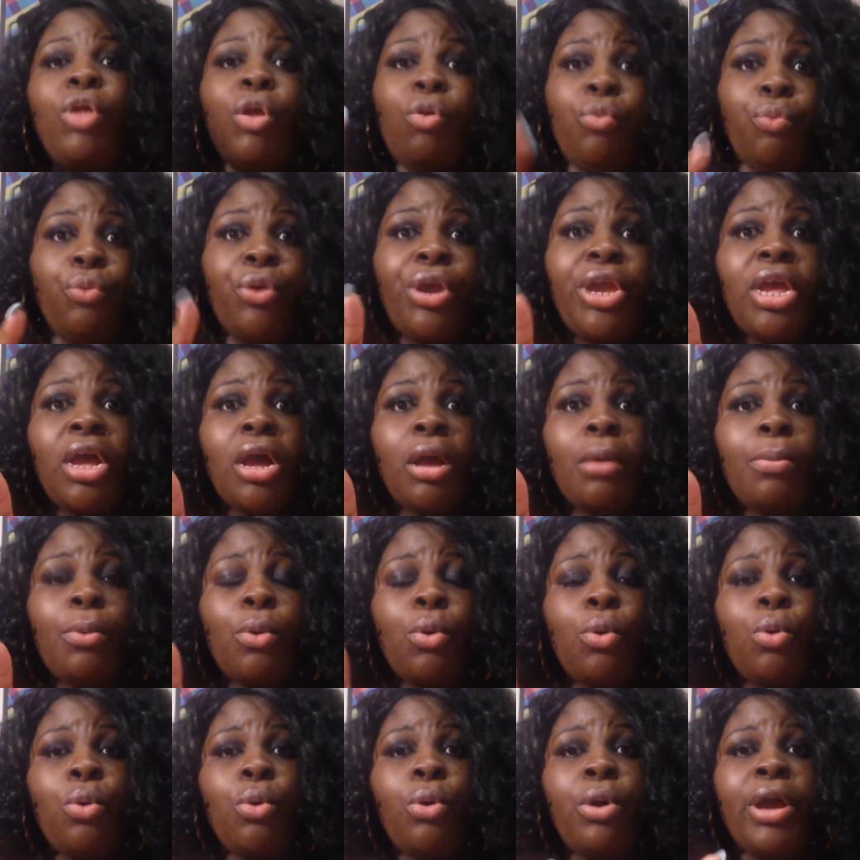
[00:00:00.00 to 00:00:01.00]

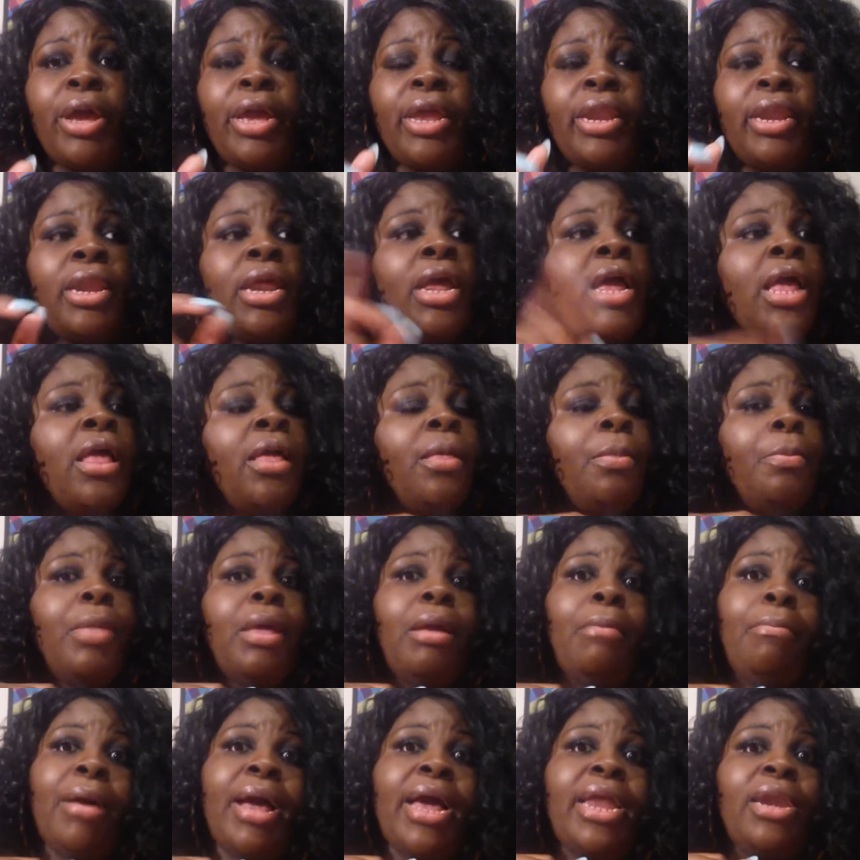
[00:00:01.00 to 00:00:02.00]
re-up on
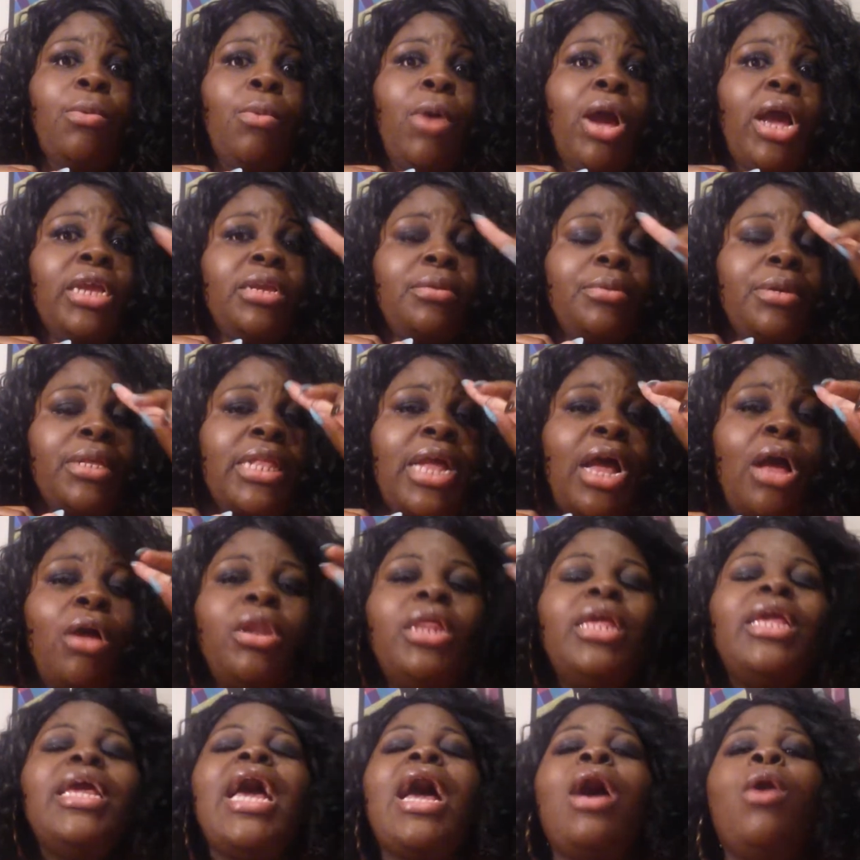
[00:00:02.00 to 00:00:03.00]
that body wash, because I
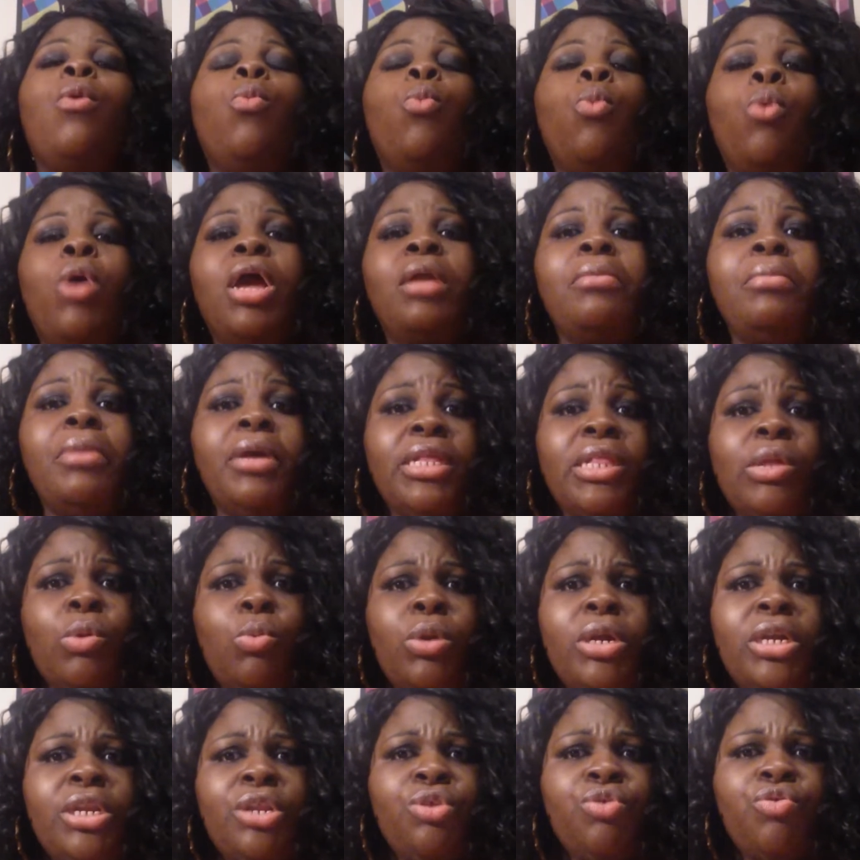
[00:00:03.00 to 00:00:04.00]
only got one because I
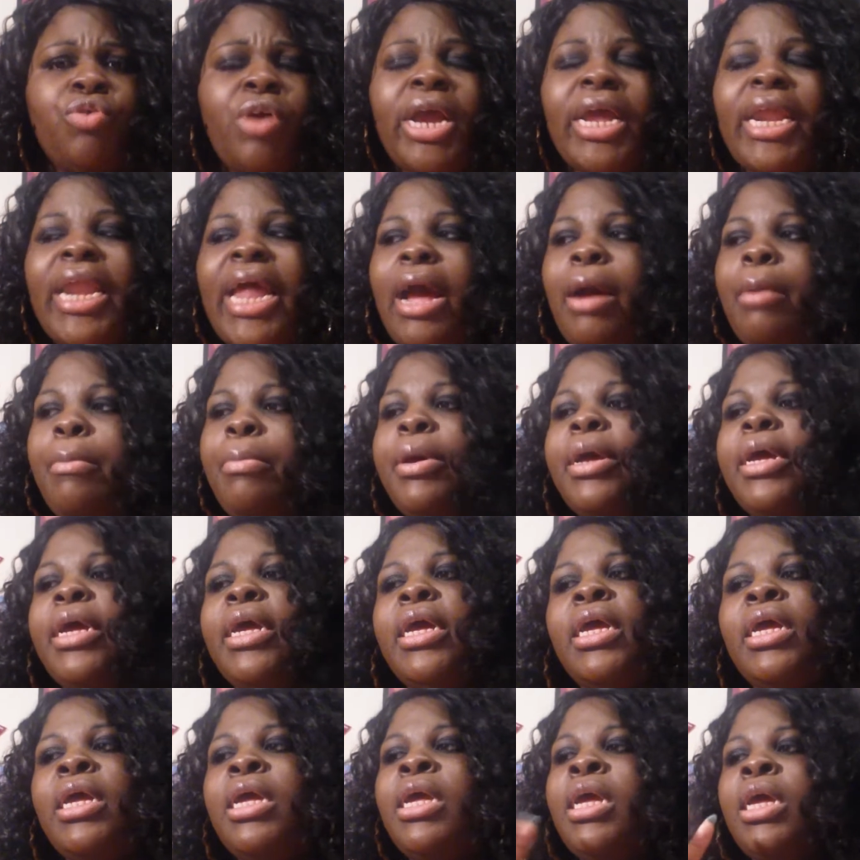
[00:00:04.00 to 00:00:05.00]
wanted to try it out.
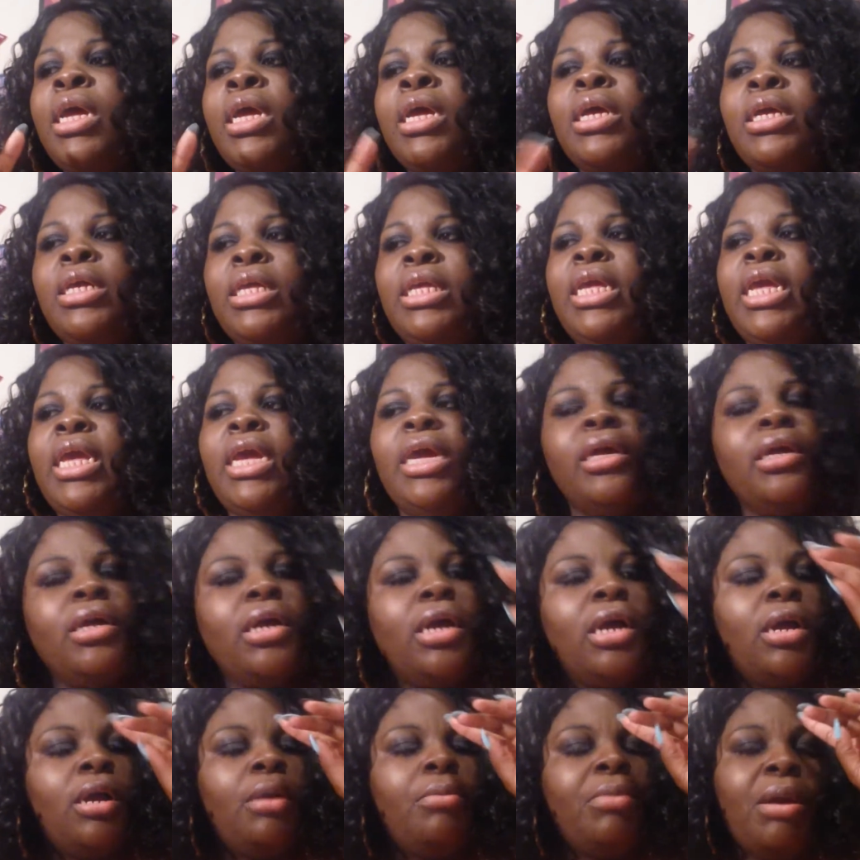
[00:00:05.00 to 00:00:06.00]
But
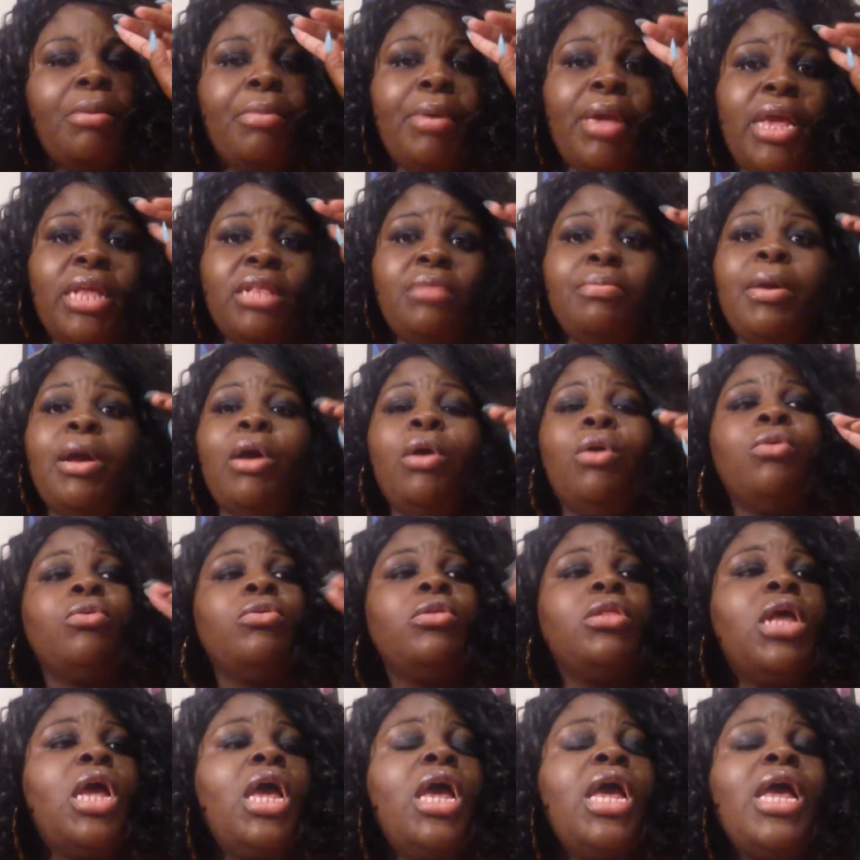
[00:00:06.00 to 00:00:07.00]
yeah,
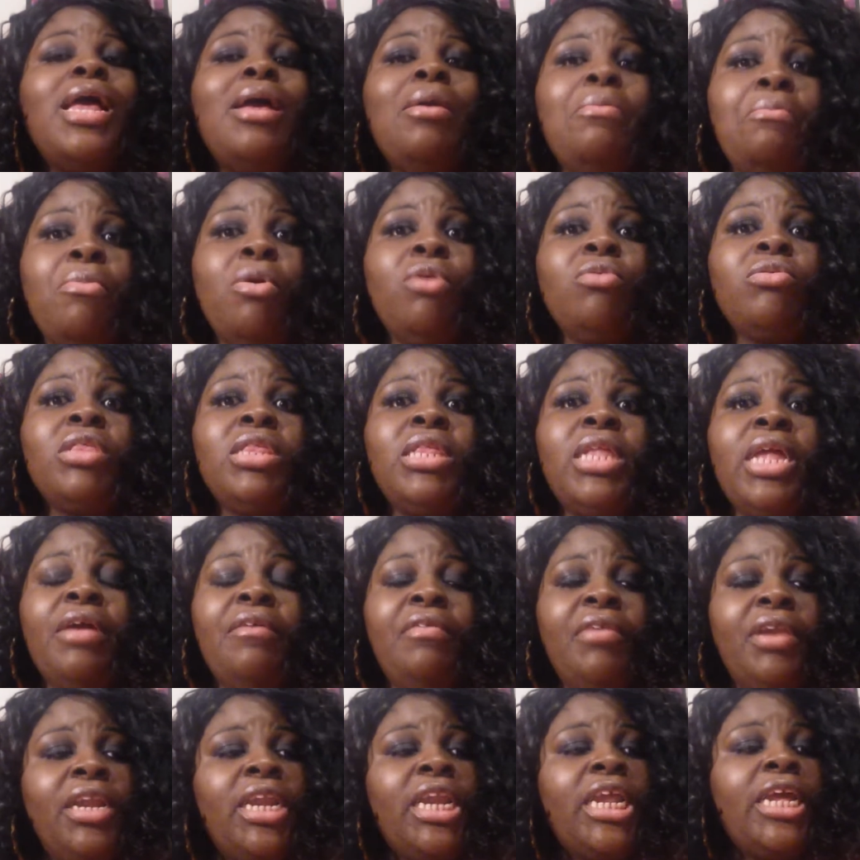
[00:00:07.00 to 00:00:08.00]
amazeballs, most
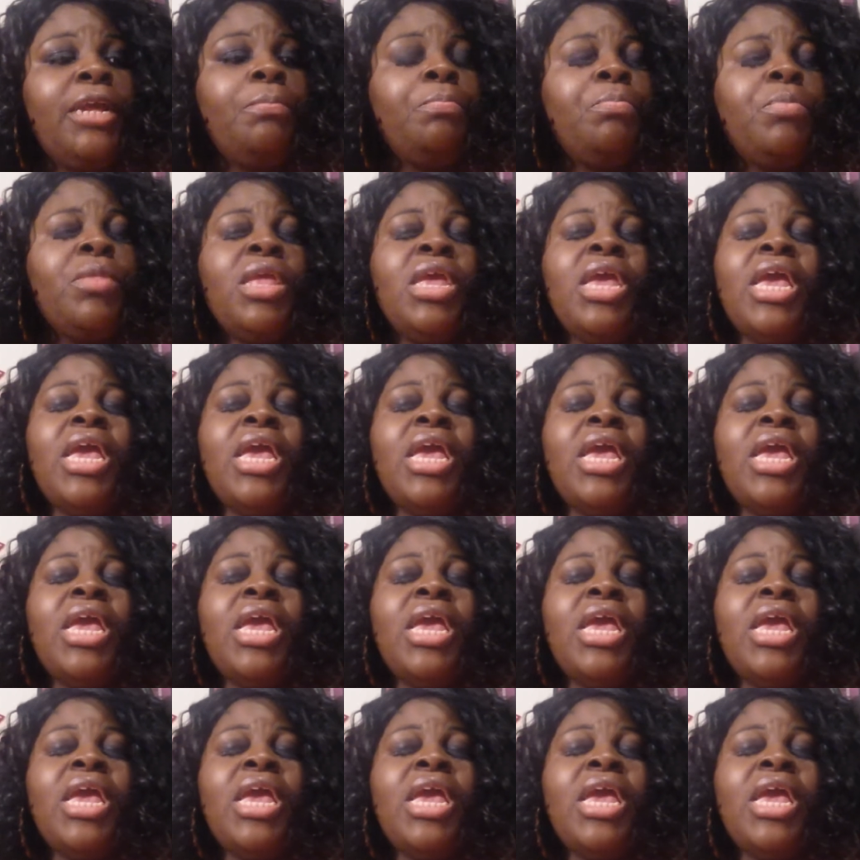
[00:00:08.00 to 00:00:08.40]
definitely.